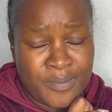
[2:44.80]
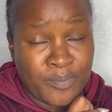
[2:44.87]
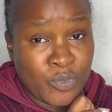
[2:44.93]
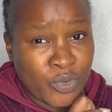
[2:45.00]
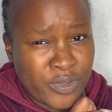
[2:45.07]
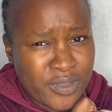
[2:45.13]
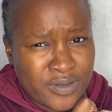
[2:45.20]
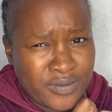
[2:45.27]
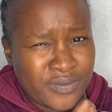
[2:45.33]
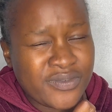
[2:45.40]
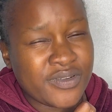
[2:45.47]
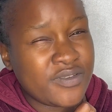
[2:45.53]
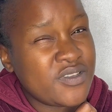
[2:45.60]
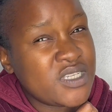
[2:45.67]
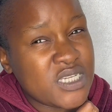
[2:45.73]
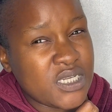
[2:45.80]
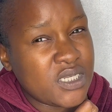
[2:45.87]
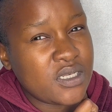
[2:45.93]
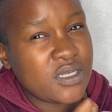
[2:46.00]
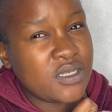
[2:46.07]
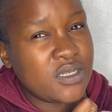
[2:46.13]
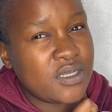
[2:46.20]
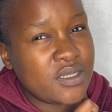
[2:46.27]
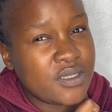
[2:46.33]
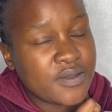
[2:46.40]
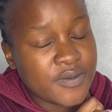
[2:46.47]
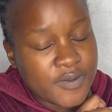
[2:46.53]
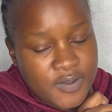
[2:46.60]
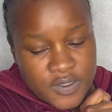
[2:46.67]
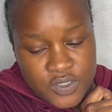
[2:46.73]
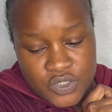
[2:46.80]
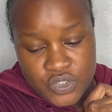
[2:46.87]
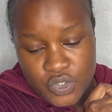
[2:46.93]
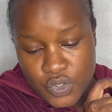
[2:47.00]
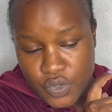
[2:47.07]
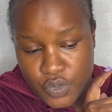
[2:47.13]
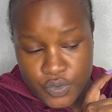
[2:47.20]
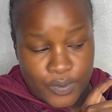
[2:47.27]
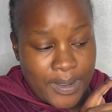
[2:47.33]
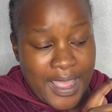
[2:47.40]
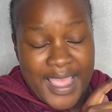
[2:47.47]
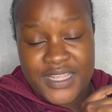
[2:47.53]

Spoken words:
more than 15, so